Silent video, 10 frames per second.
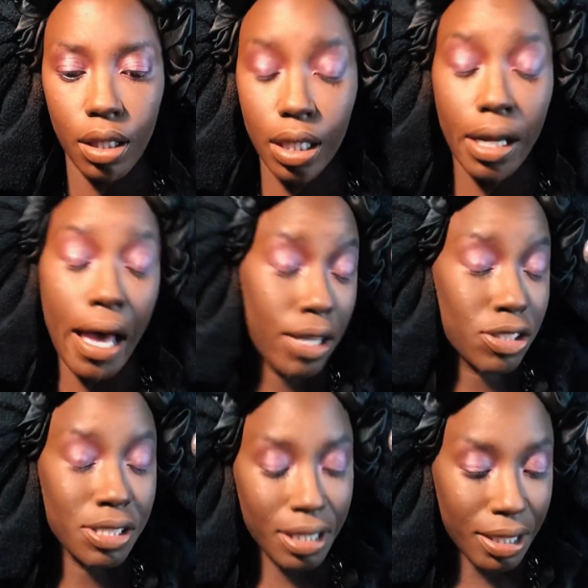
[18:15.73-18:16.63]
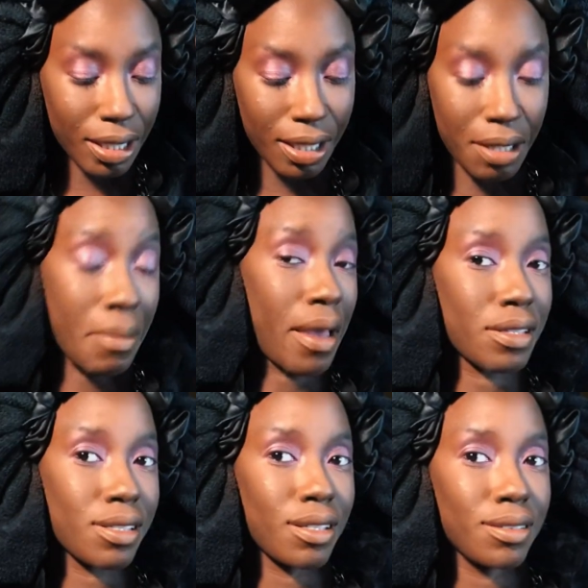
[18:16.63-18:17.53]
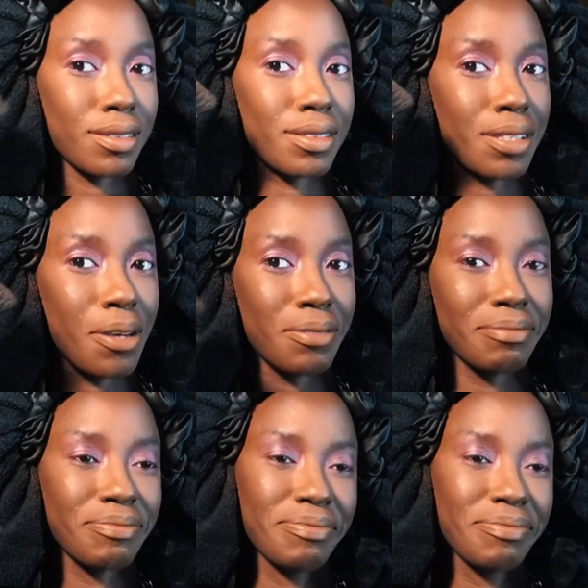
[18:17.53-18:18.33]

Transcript: and I actually did get in a magazine. So,